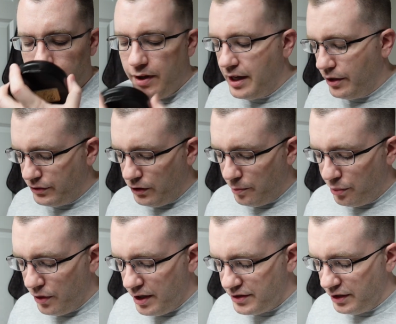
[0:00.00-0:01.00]
They also
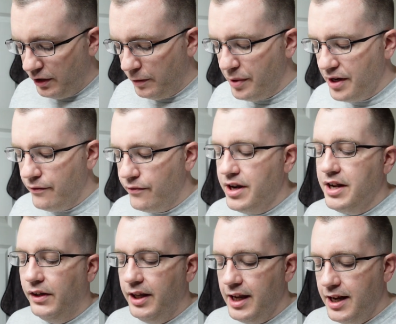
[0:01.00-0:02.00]
put a little bit of
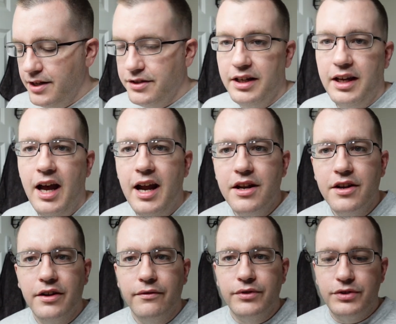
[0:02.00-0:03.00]
vanilla in it to kind
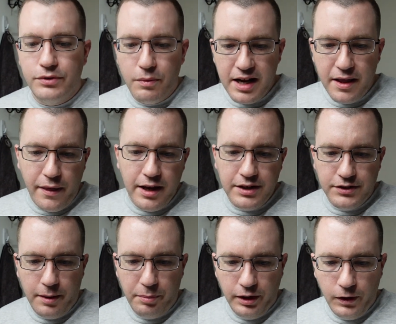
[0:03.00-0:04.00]
of sweeten things
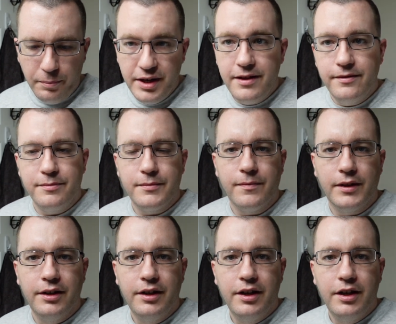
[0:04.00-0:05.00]
up a little bit.
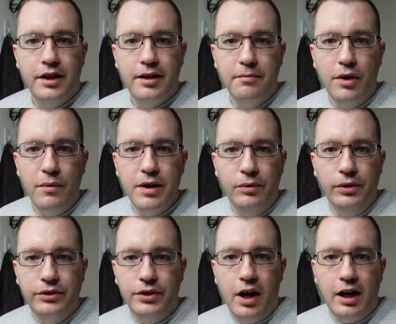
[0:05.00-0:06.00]
But we
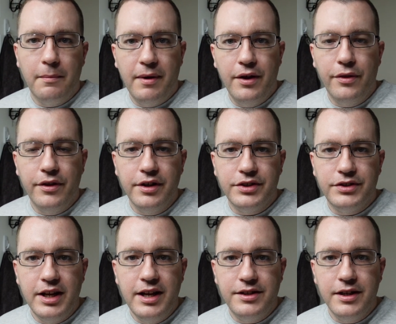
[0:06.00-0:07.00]
will talk about the
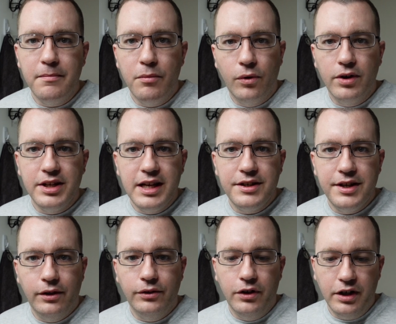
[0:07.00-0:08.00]
scent in more
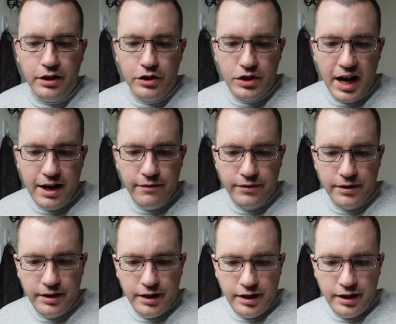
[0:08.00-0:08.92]
detail during the shave.